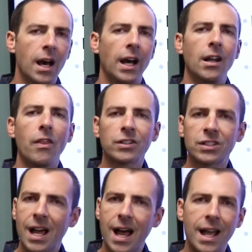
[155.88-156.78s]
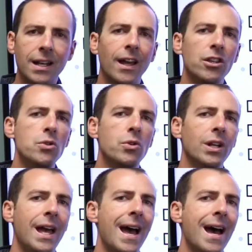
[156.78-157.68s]
Another sign that you
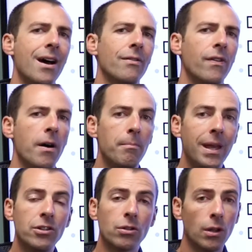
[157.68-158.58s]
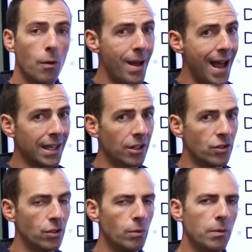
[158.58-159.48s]
could have a major low back
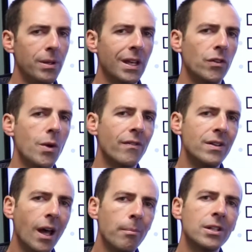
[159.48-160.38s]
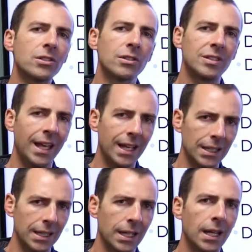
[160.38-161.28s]
issue would be if you have numbness or
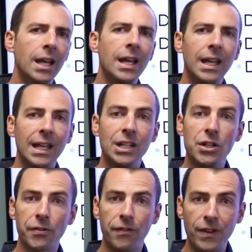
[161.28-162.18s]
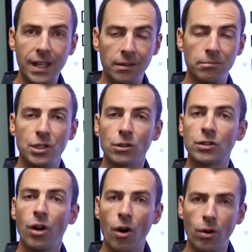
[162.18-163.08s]
tingling in your feet, your
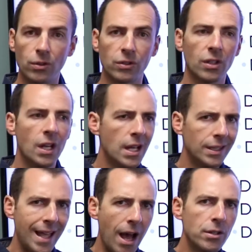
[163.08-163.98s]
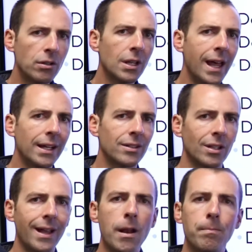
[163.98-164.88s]
toes, down your legs.
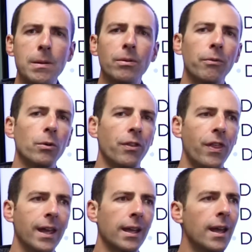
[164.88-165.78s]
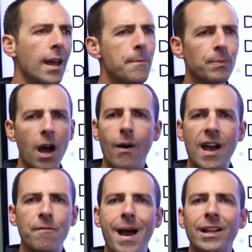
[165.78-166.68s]
A lot of people will think, oh, I
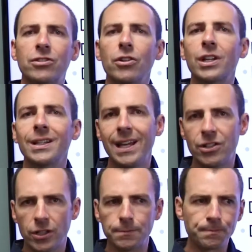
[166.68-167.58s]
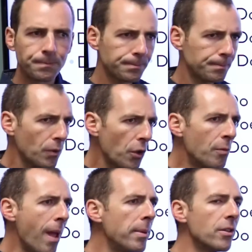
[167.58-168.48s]
have bad circulation,
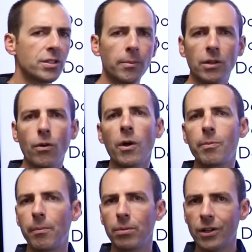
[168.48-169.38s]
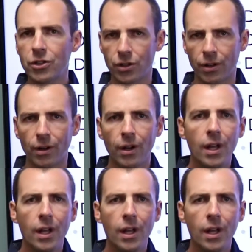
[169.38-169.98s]
or maybe there's something wrong with my blood sugar.